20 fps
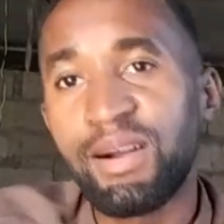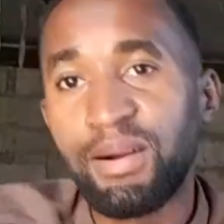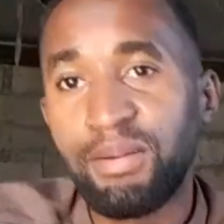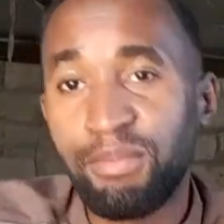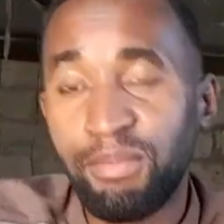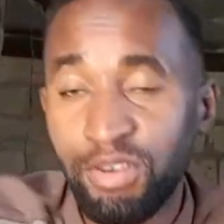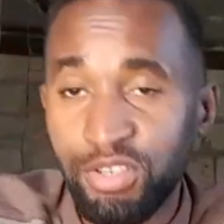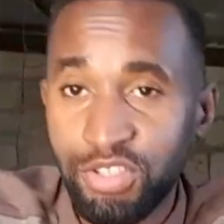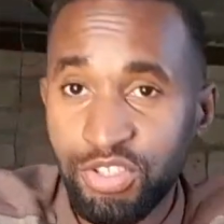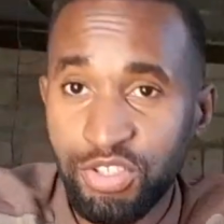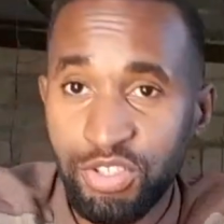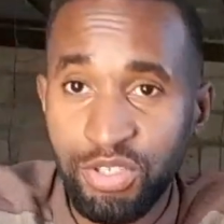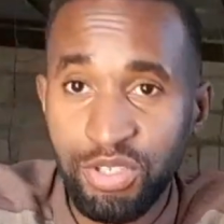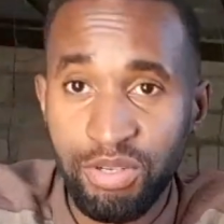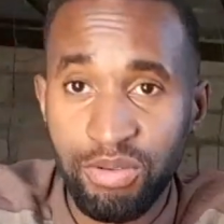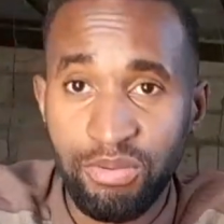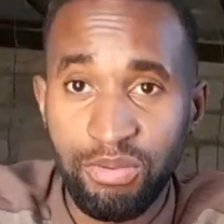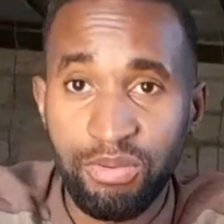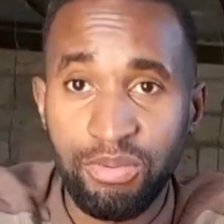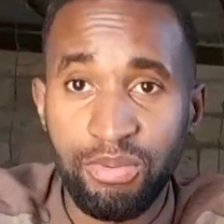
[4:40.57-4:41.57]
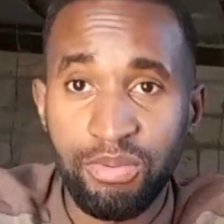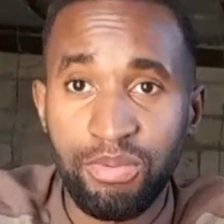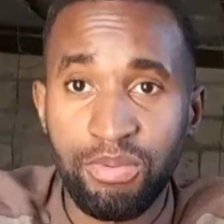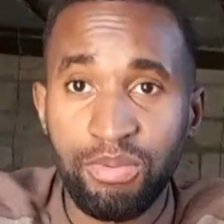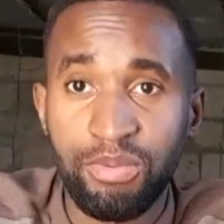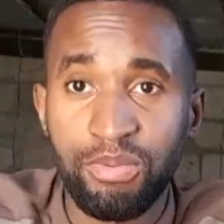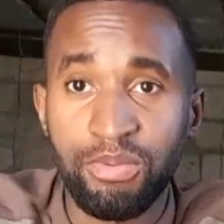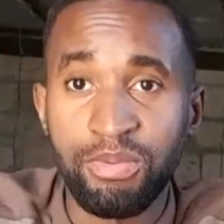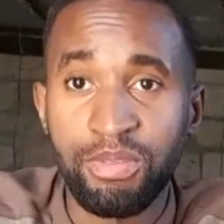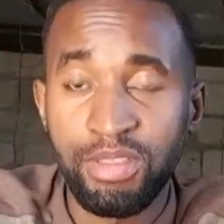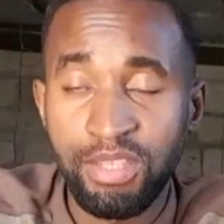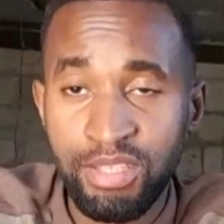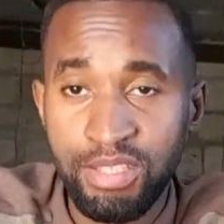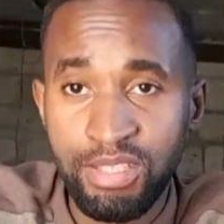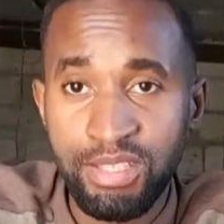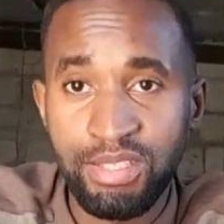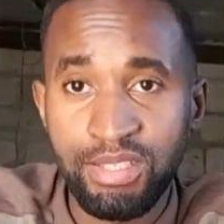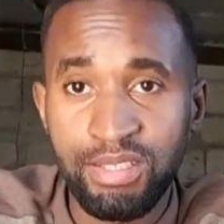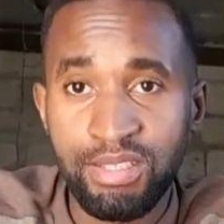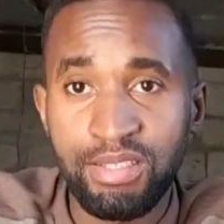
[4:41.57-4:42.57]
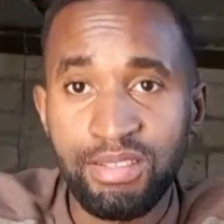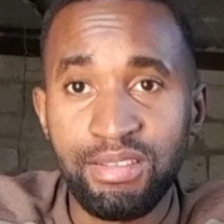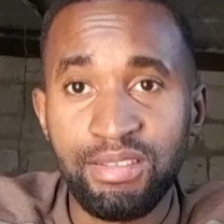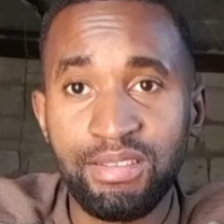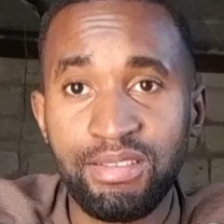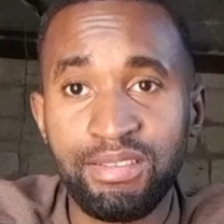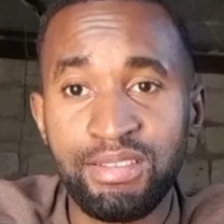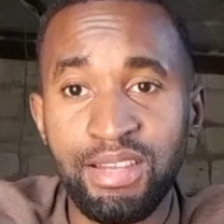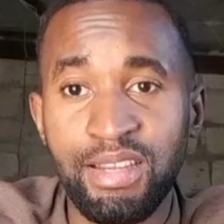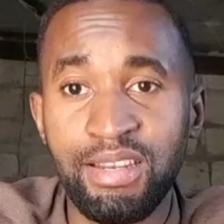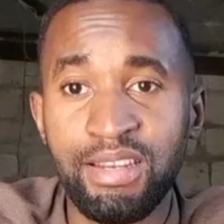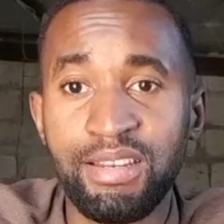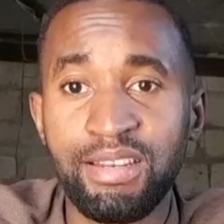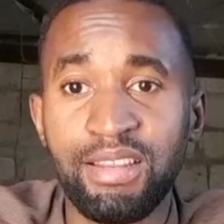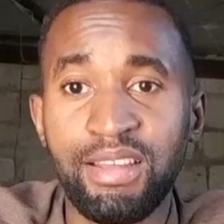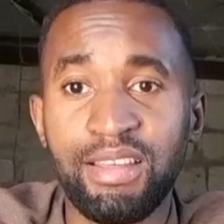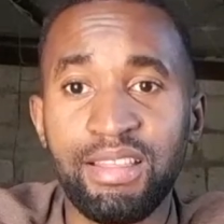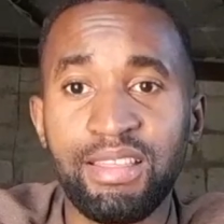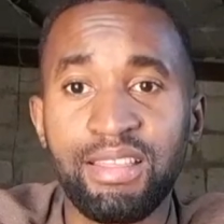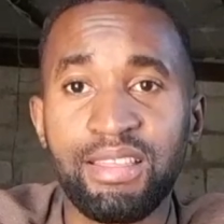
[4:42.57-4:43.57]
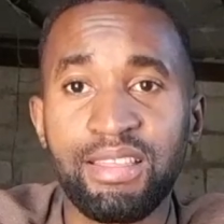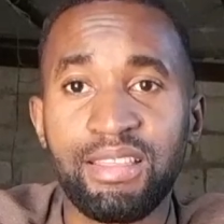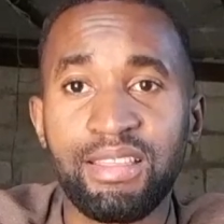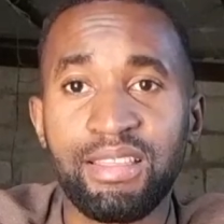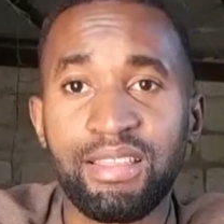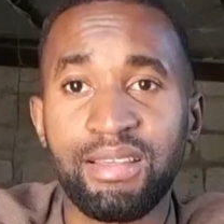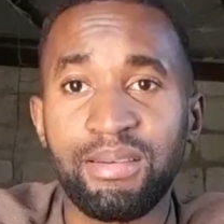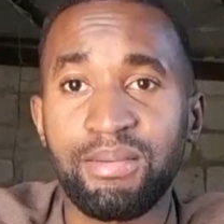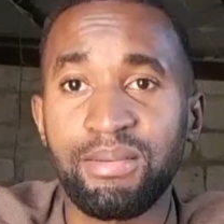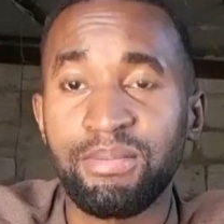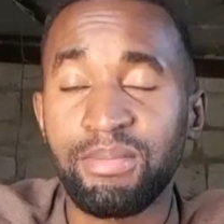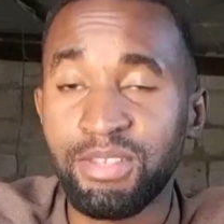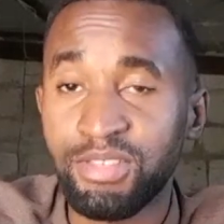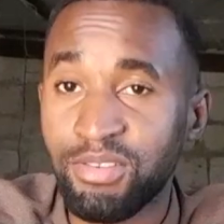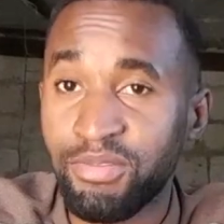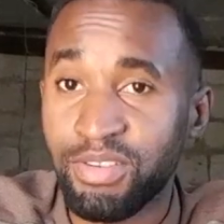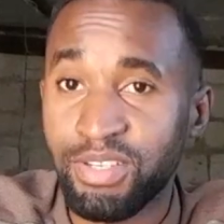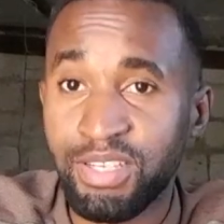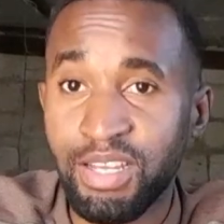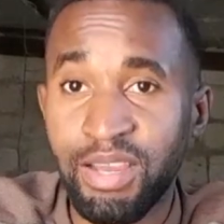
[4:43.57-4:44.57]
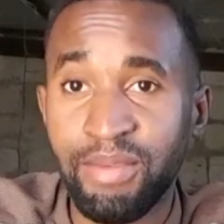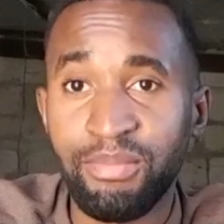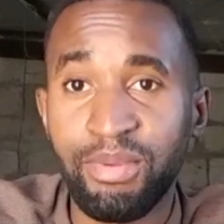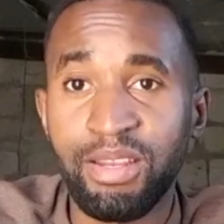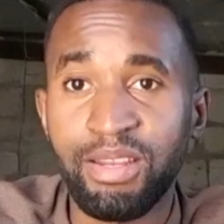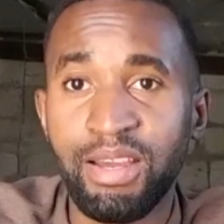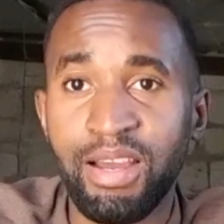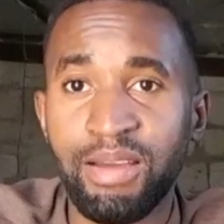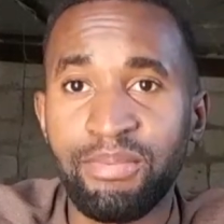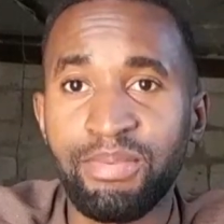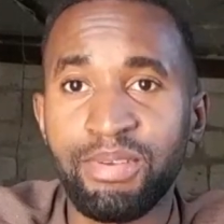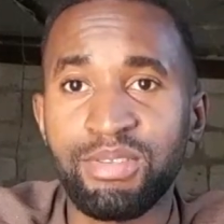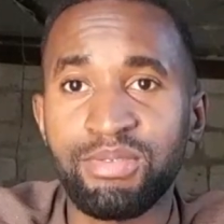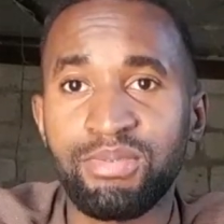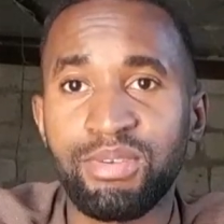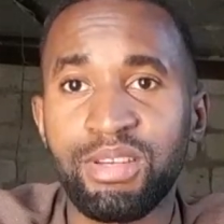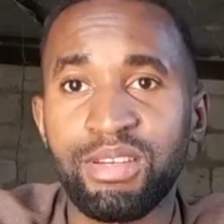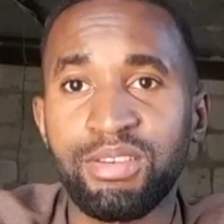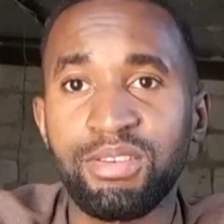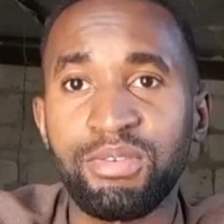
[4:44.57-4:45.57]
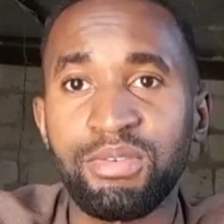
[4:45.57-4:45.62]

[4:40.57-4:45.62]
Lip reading: mostly this sudden death, most of the time it happens when